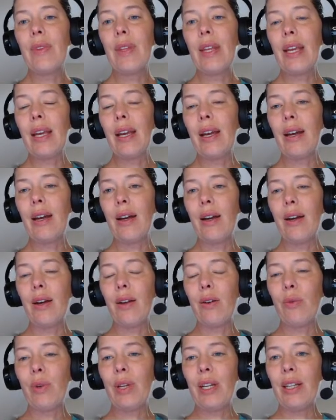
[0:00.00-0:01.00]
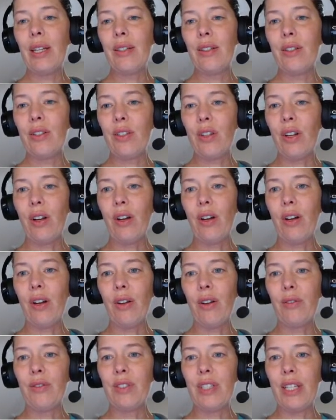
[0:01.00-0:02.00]
And when it
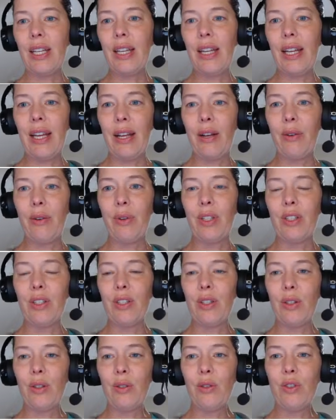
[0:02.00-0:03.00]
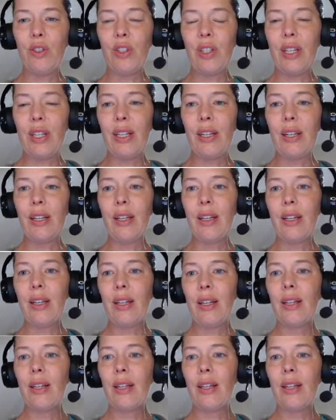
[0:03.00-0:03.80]
dissolves in aqueous solution,